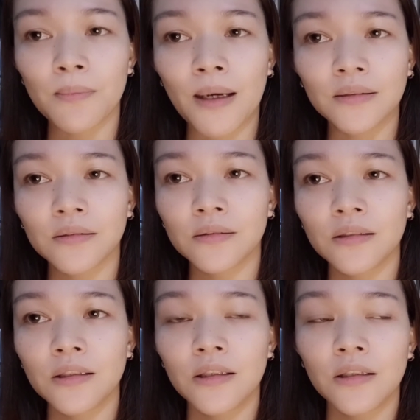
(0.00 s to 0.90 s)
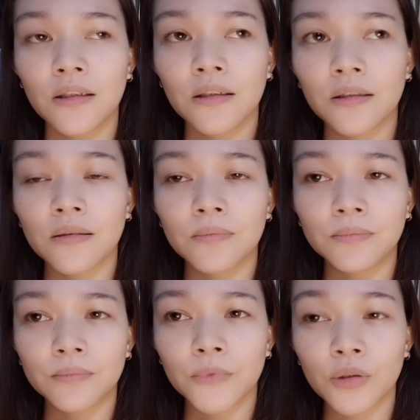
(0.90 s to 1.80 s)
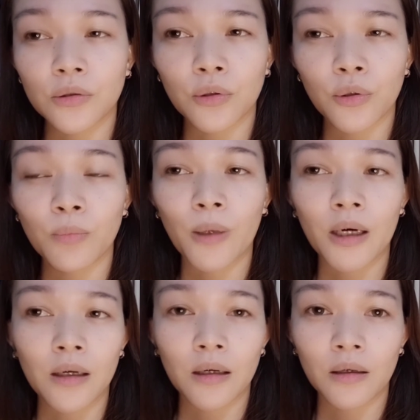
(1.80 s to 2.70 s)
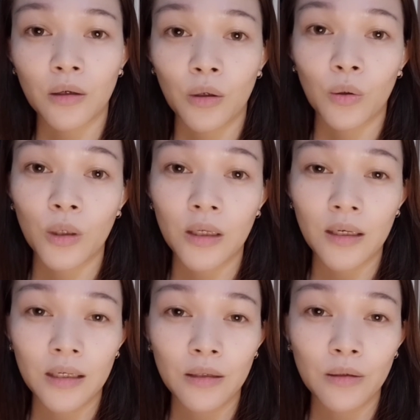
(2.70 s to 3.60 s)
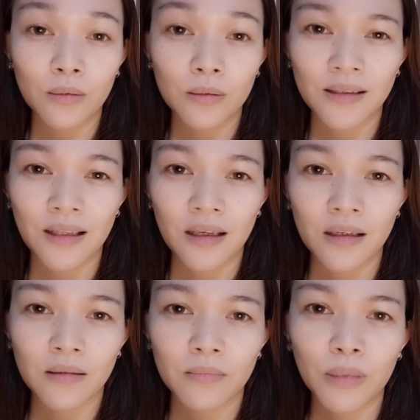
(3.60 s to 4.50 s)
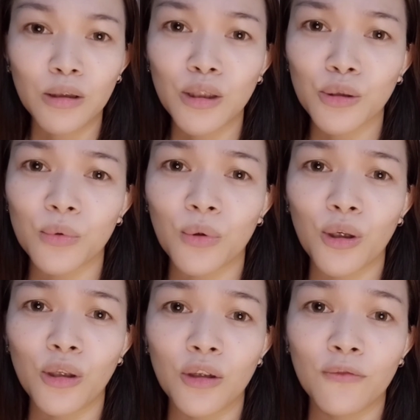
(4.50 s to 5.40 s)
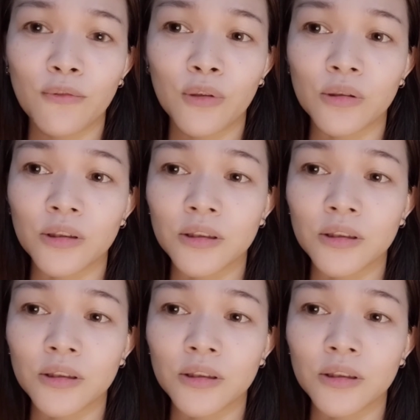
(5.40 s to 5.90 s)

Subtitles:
matte. Gusto ko yung parang oily yung dating. But not too oily, of course.